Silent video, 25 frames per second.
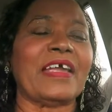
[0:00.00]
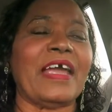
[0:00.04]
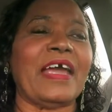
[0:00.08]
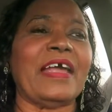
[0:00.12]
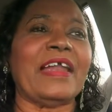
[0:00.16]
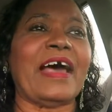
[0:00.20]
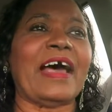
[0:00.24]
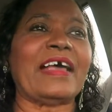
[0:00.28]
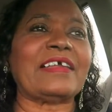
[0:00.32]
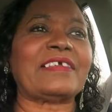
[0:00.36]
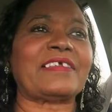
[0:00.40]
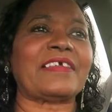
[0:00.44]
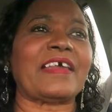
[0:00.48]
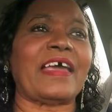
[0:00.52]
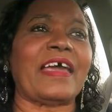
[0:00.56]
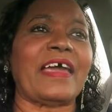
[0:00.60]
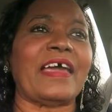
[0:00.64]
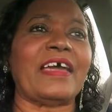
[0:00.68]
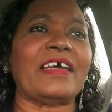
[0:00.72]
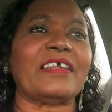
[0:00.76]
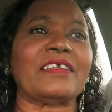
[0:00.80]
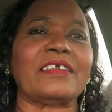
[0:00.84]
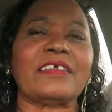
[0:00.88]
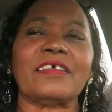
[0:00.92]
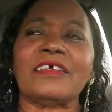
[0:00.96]
And I
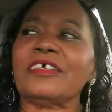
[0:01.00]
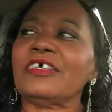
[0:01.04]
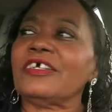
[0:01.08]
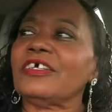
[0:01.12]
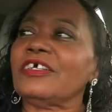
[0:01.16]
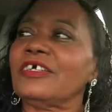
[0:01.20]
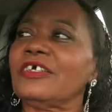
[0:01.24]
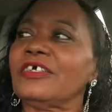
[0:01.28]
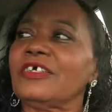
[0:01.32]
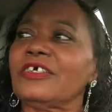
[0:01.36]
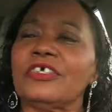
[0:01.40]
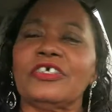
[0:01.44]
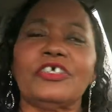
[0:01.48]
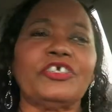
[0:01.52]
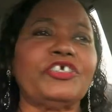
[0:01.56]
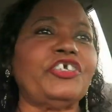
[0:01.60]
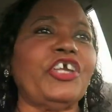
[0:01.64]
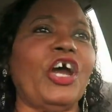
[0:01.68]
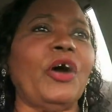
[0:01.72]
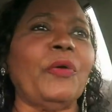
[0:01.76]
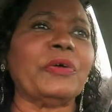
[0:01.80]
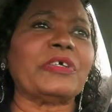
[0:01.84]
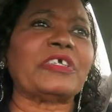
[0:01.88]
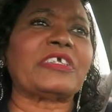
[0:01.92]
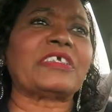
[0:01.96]
said,
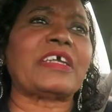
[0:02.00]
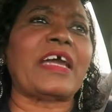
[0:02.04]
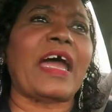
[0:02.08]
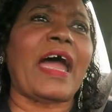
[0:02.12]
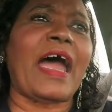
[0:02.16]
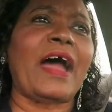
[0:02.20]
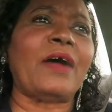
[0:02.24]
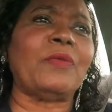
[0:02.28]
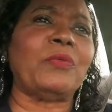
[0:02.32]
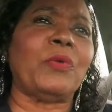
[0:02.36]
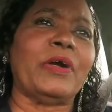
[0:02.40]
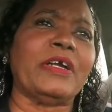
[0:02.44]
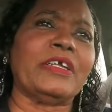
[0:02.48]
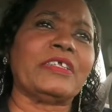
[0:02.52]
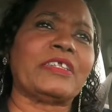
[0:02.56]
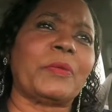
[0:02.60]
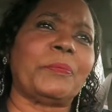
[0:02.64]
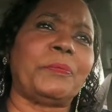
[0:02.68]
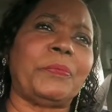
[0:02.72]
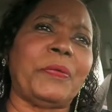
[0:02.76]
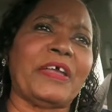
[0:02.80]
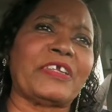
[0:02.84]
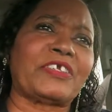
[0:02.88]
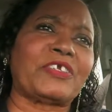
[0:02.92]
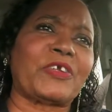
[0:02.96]
you was the guy I wanted
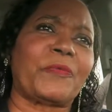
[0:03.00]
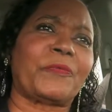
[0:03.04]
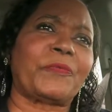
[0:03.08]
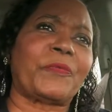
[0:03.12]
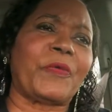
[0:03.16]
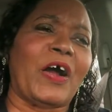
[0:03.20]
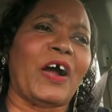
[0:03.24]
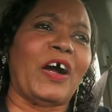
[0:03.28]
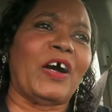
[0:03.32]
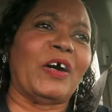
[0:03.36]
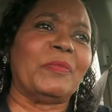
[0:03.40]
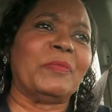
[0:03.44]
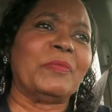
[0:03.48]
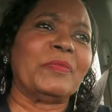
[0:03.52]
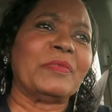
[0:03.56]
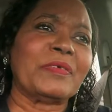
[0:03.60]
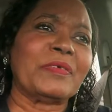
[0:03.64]
the picture from.